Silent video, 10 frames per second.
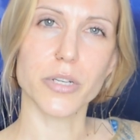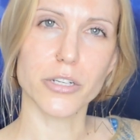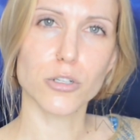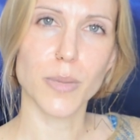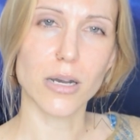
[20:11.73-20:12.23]

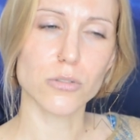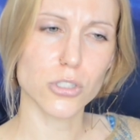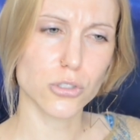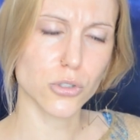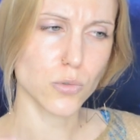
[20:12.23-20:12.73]
hear
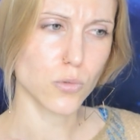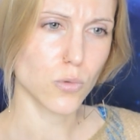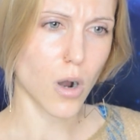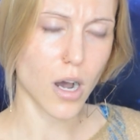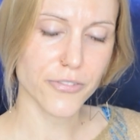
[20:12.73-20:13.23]
about
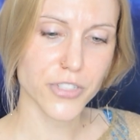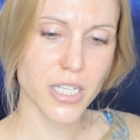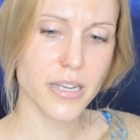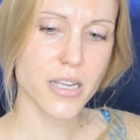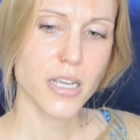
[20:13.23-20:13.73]
too
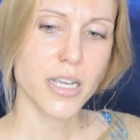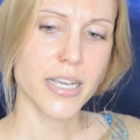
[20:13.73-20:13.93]
often